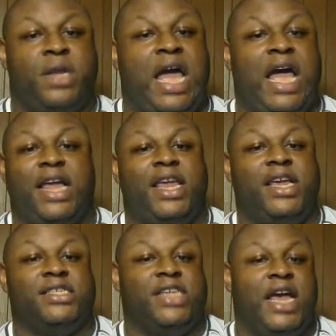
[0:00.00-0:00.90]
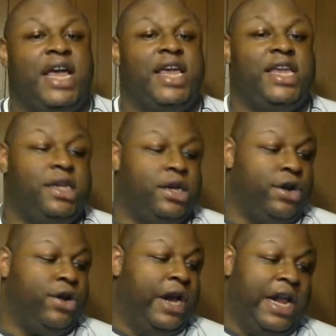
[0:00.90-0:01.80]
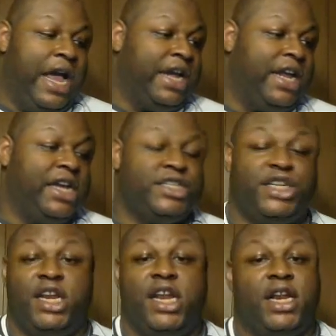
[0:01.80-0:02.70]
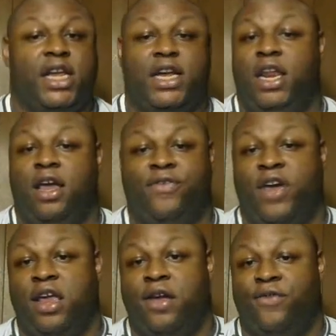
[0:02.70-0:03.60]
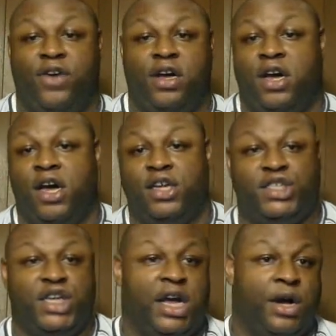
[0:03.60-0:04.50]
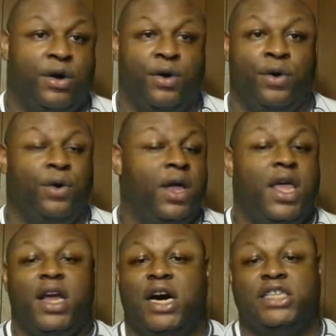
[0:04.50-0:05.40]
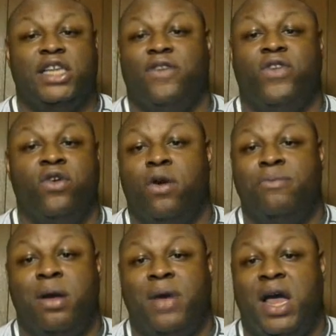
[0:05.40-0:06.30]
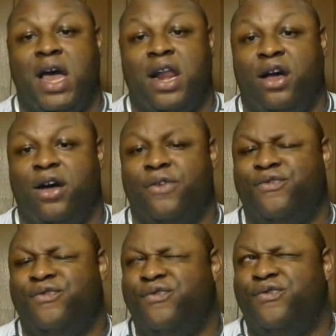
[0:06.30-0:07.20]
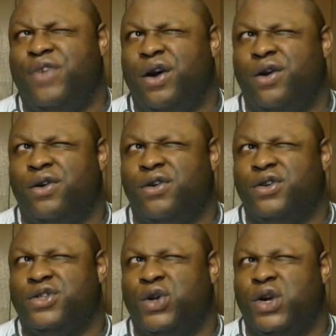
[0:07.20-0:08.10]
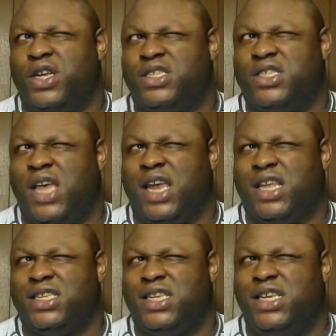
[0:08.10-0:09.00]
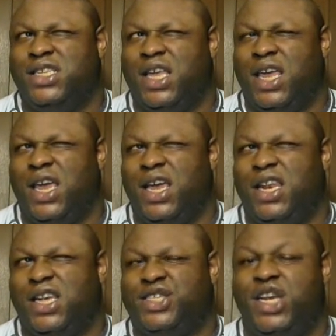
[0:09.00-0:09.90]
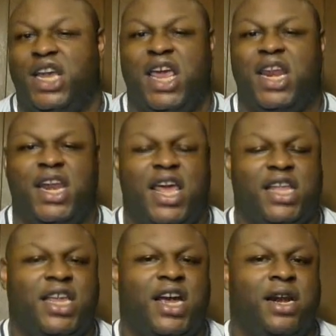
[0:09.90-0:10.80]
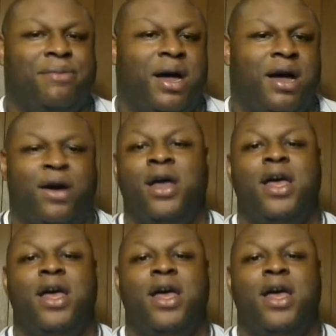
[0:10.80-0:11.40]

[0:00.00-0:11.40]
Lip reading: I guess, anger, and I guess she needed a cliffhanger for her show. Because if you remember how the first or the second season end that she ended up talking about